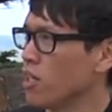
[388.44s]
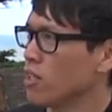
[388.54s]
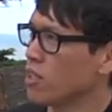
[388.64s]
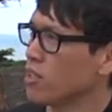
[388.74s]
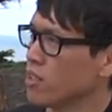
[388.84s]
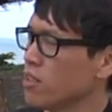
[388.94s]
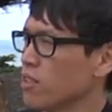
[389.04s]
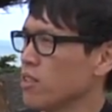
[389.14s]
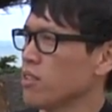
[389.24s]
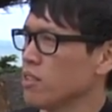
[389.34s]

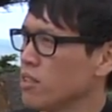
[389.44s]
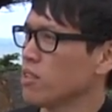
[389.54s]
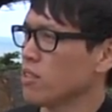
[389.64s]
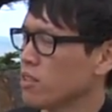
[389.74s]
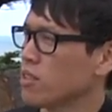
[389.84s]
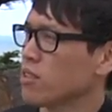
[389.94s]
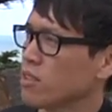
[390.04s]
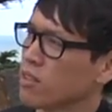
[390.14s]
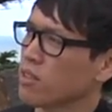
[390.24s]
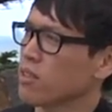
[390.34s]
No words are spoken by the person on screen.